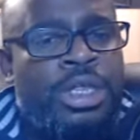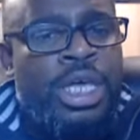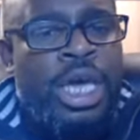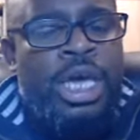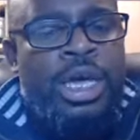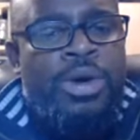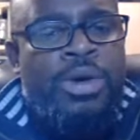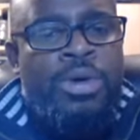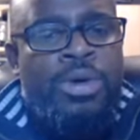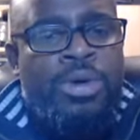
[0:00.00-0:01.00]
they
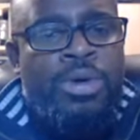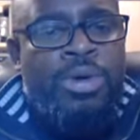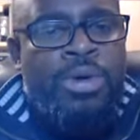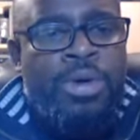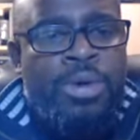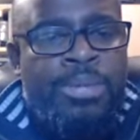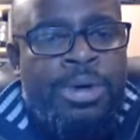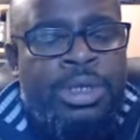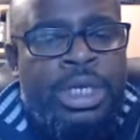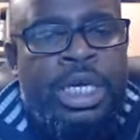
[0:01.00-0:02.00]

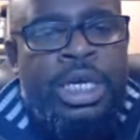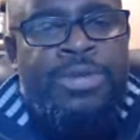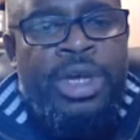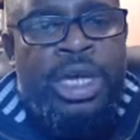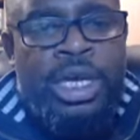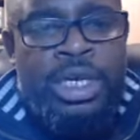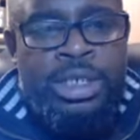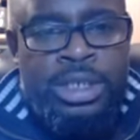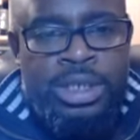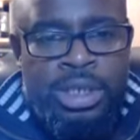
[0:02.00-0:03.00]
believe is